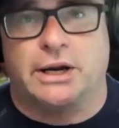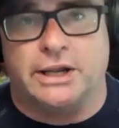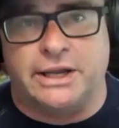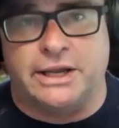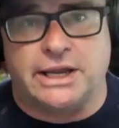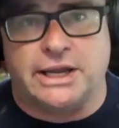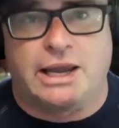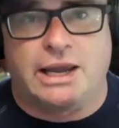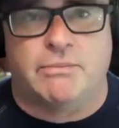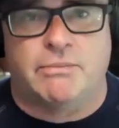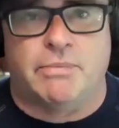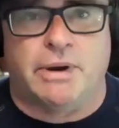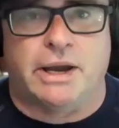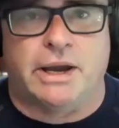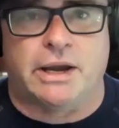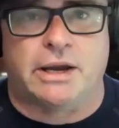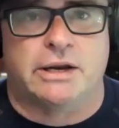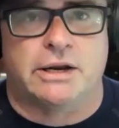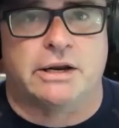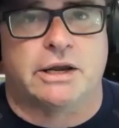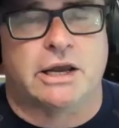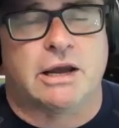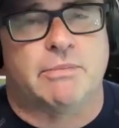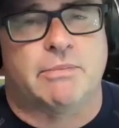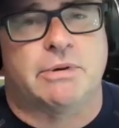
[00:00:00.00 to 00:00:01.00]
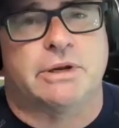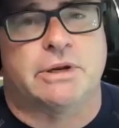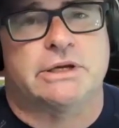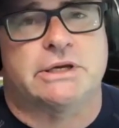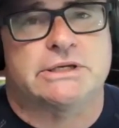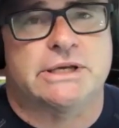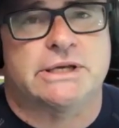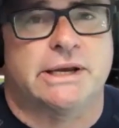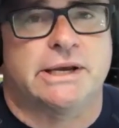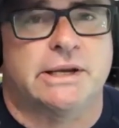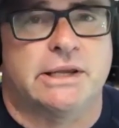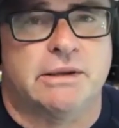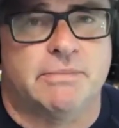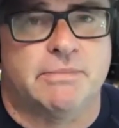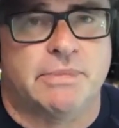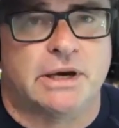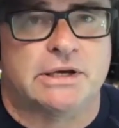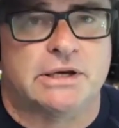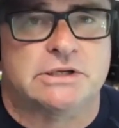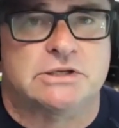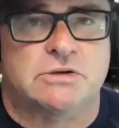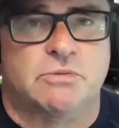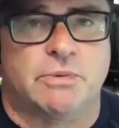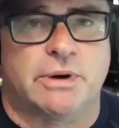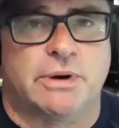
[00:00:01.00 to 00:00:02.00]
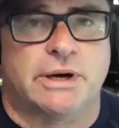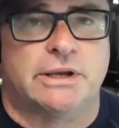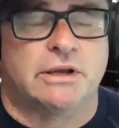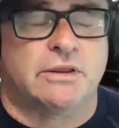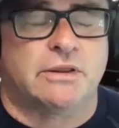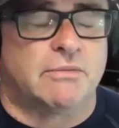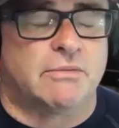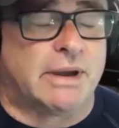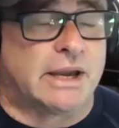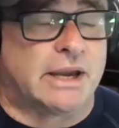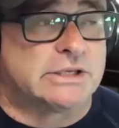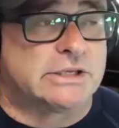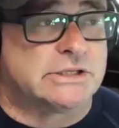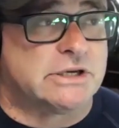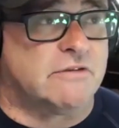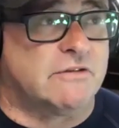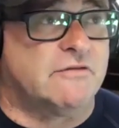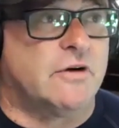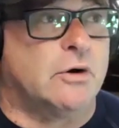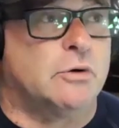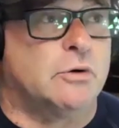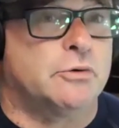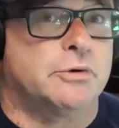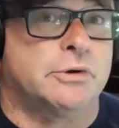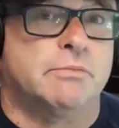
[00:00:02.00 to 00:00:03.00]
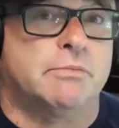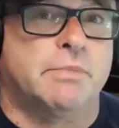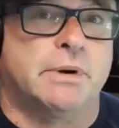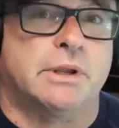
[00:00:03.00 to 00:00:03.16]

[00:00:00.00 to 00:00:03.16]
he came back and a couple of years later, he passed away and the magazine folded.